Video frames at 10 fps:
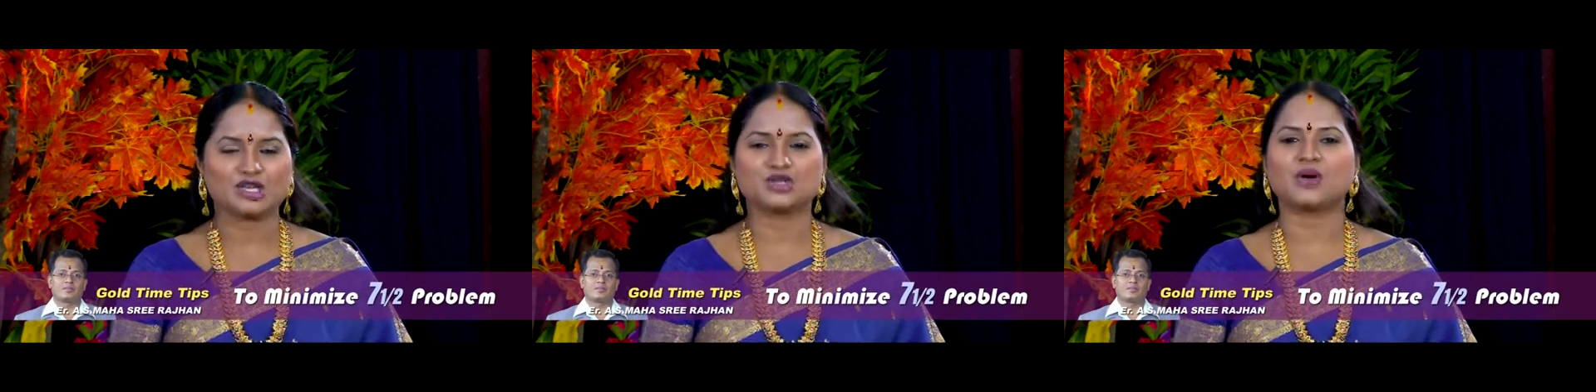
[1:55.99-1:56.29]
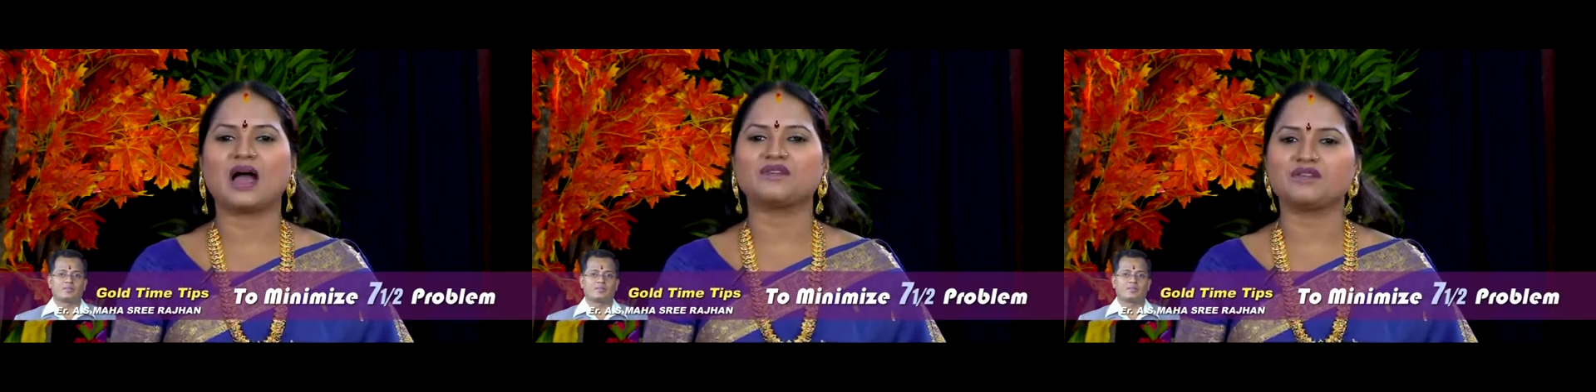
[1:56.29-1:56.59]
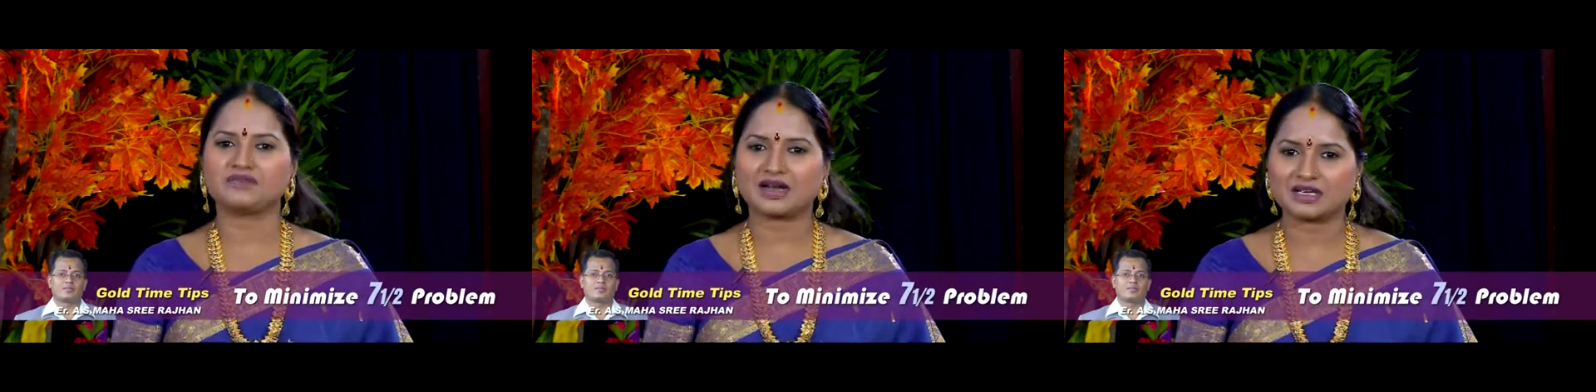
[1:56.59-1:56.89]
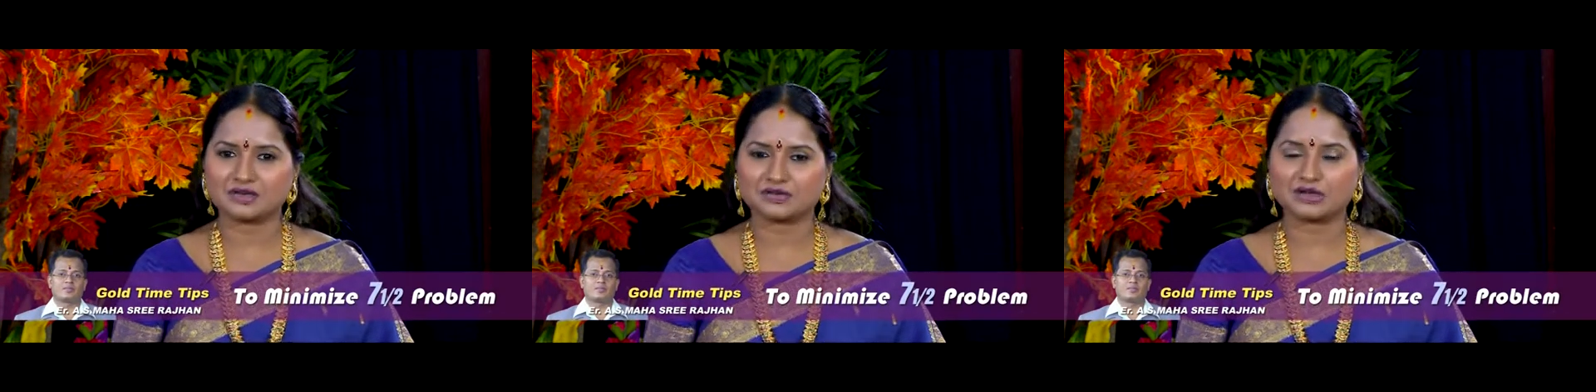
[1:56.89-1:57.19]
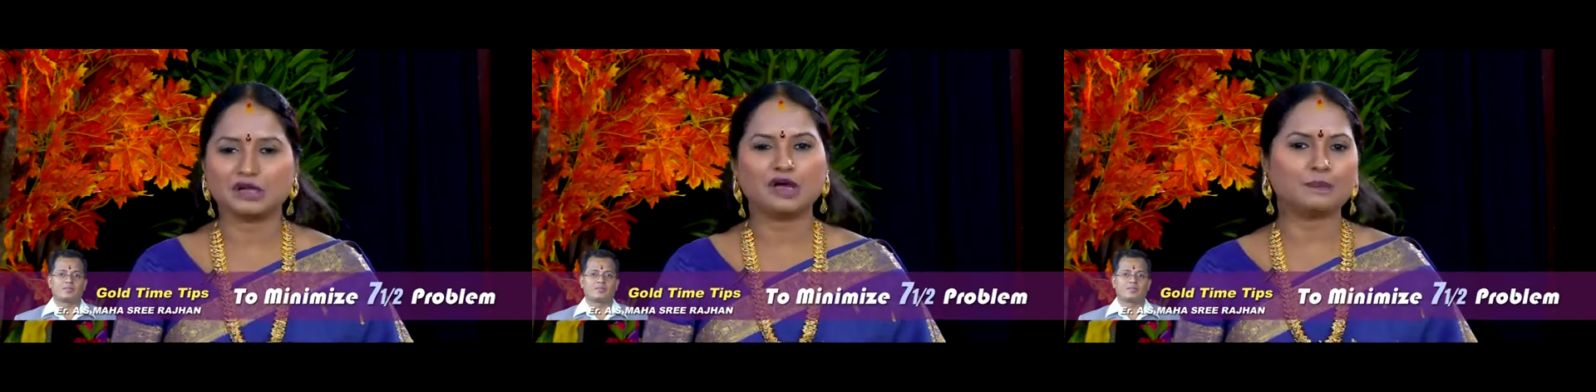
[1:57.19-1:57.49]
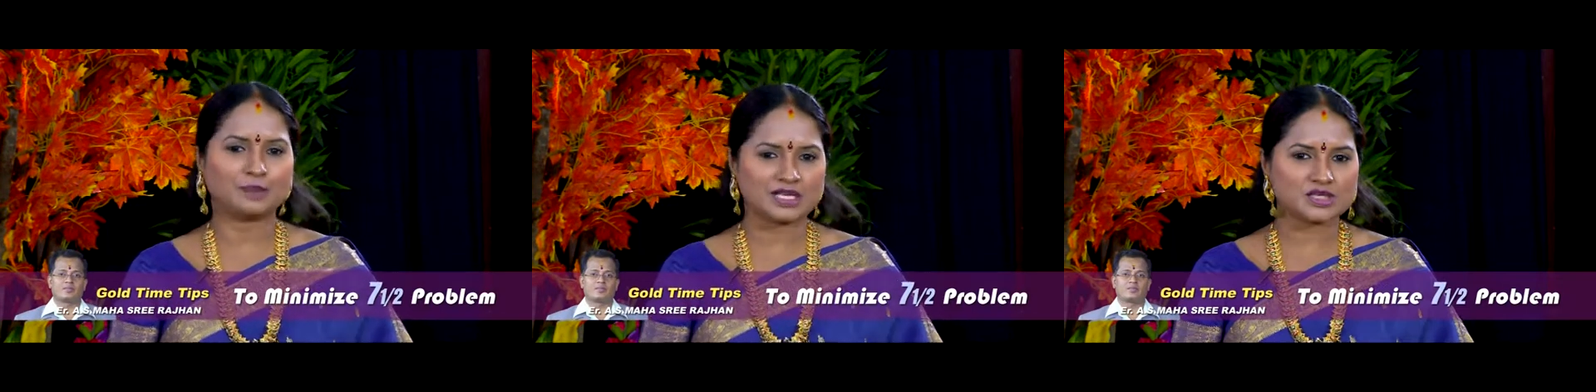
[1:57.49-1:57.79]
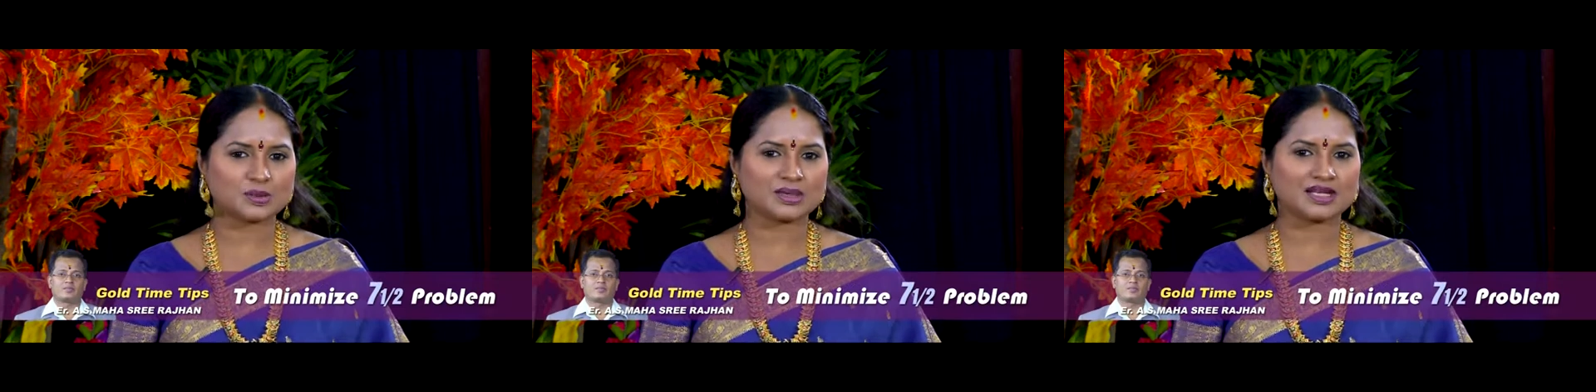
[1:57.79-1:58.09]
To have a wonderful
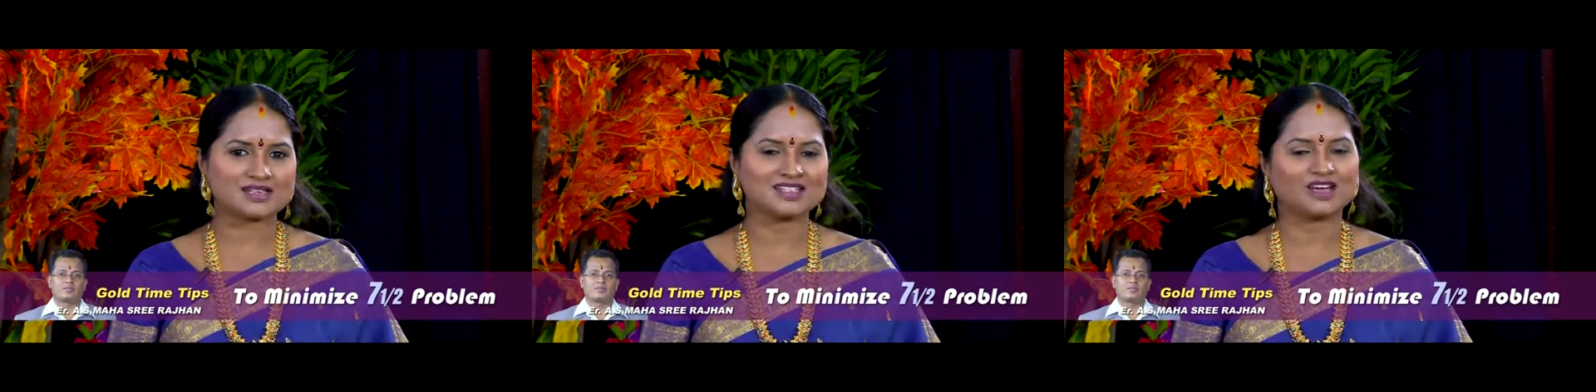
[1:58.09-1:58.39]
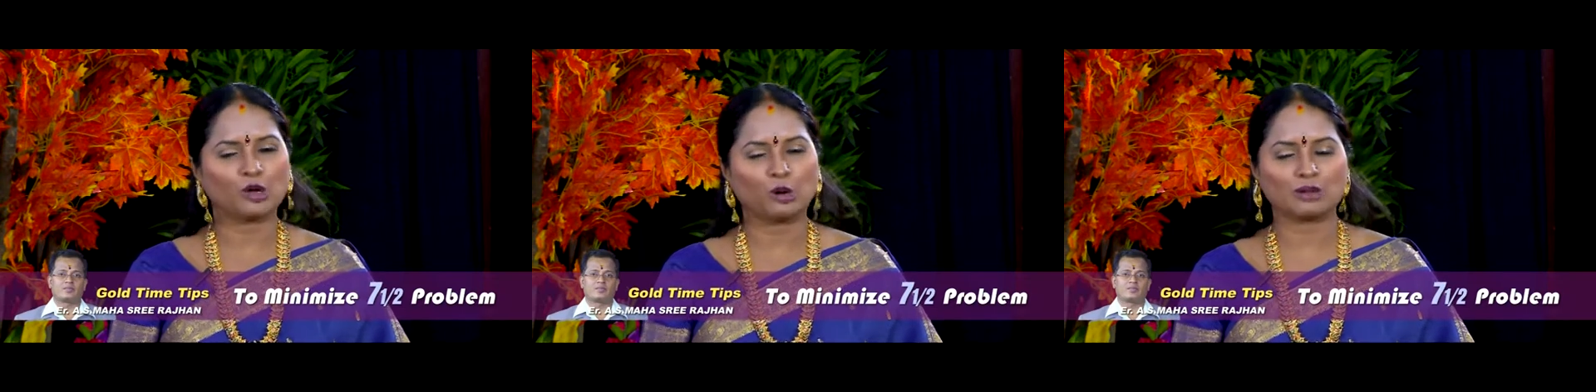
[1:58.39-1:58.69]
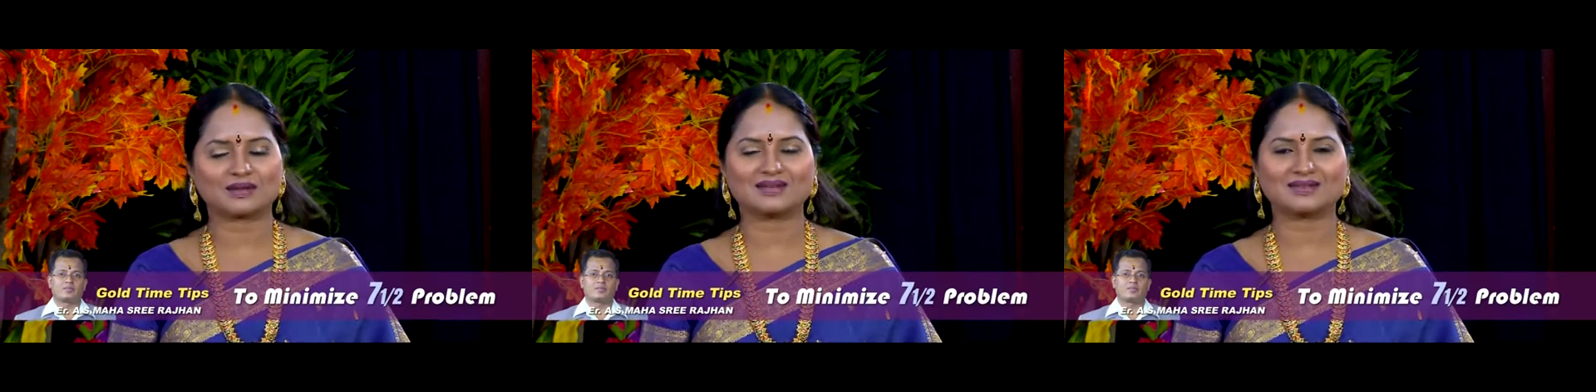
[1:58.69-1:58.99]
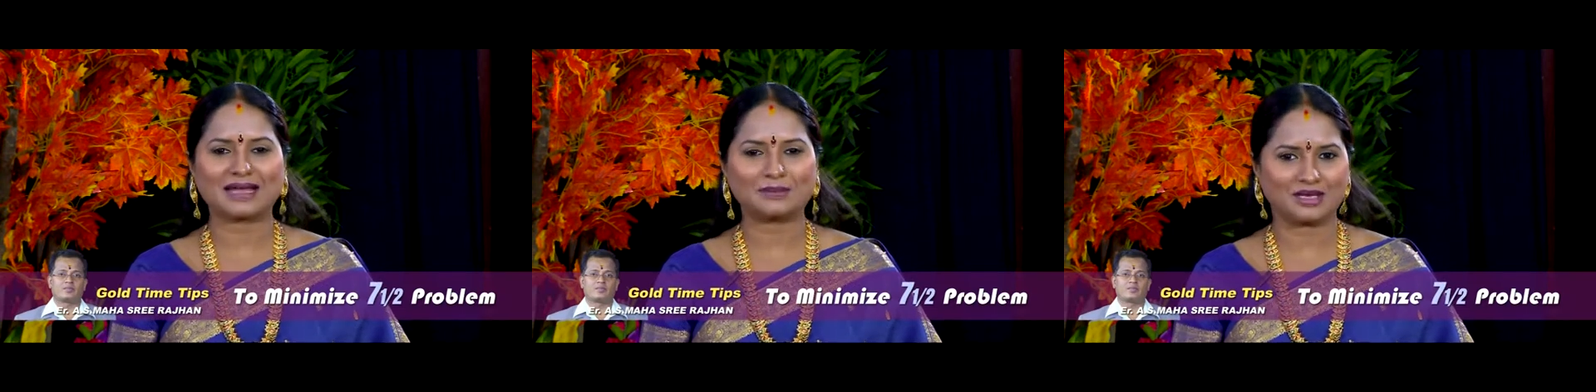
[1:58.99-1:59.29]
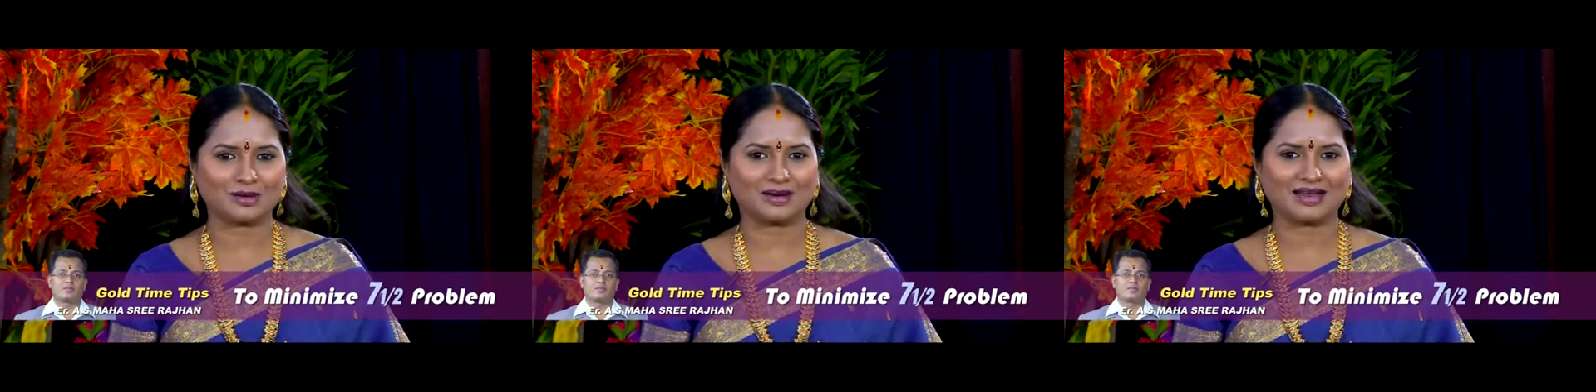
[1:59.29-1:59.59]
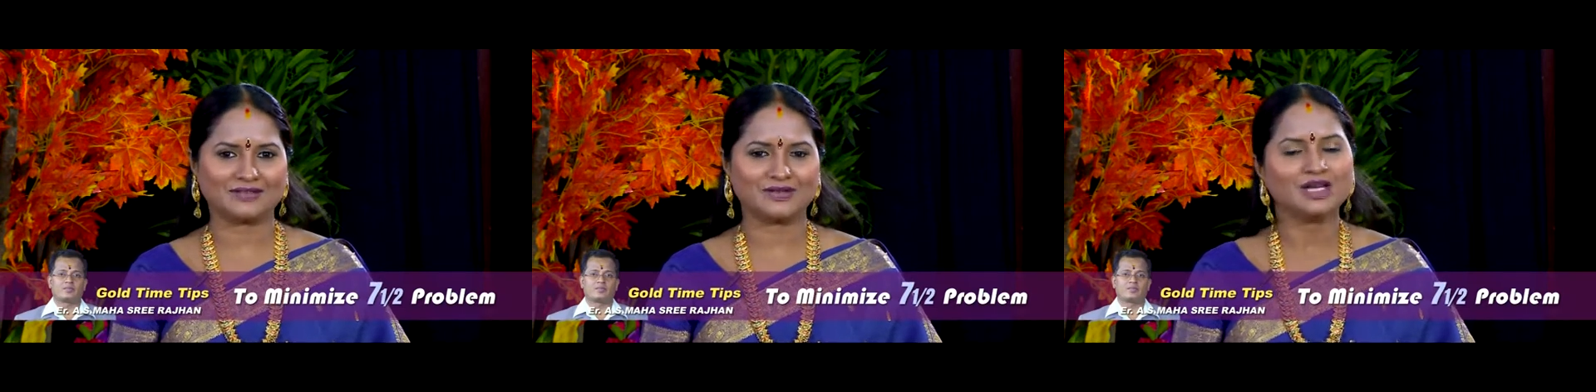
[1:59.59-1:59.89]
peacefulness, golden time in your life,